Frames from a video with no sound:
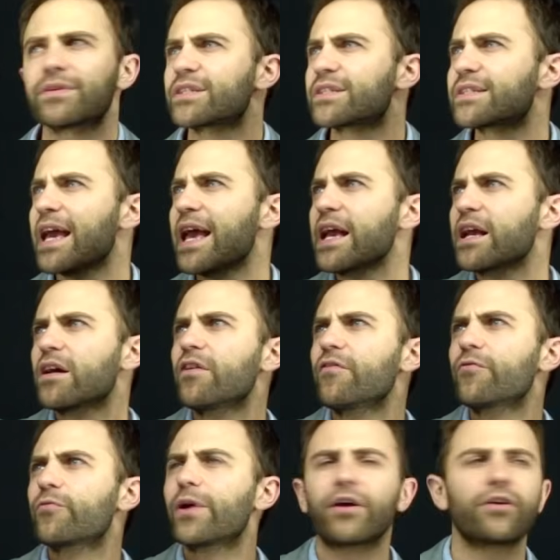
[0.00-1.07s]
mistake of
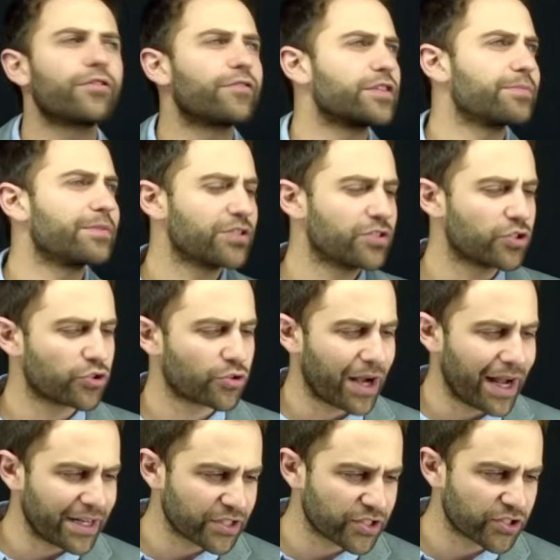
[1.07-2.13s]
relativism is to
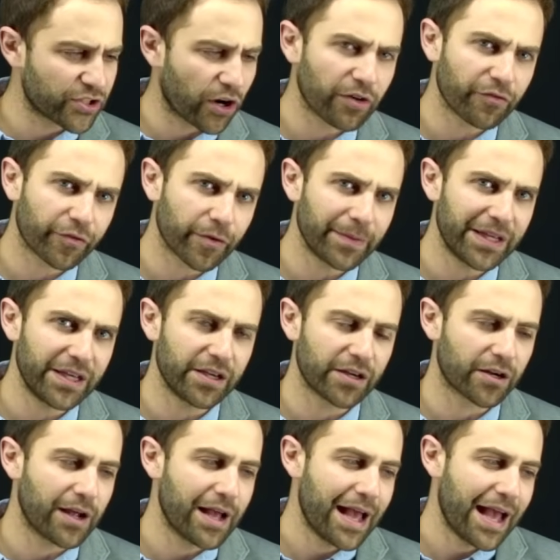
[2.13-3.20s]
try to start from
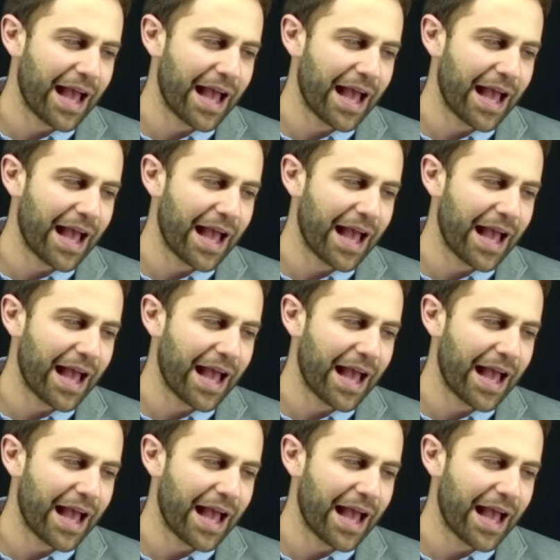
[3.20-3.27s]
here